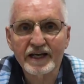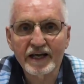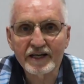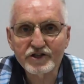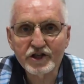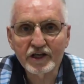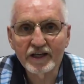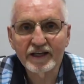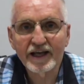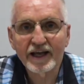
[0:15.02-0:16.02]

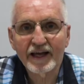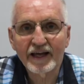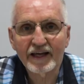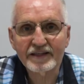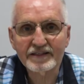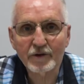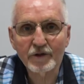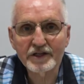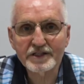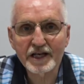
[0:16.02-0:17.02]
Asia,
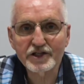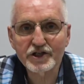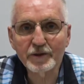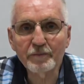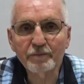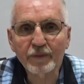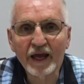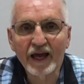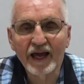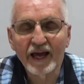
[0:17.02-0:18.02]
Southeast Asia,
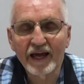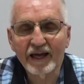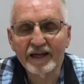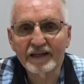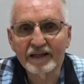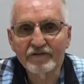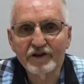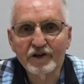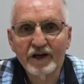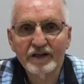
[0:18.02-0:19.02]
and live
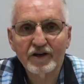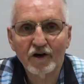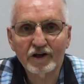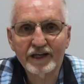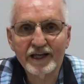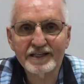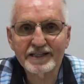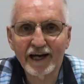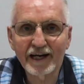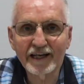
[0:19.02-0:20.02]
in Konkan,
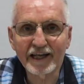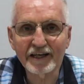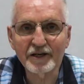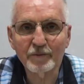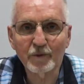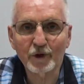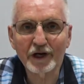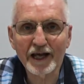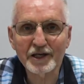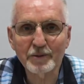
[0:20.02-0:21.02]
Thailand.
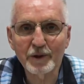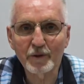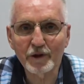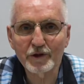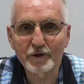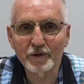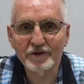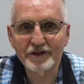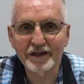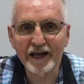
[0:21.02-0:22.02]
We're glad to be with
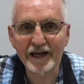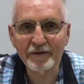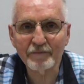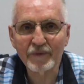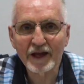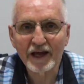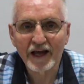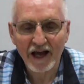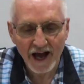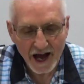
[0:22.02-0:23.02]
you today.
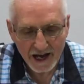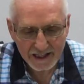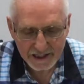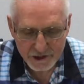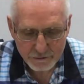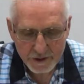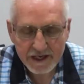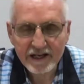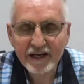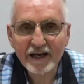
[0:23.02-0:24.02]
I'd like to
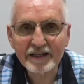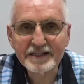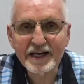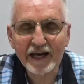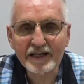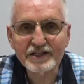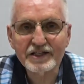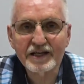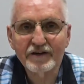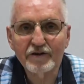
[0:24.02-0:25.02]
read a text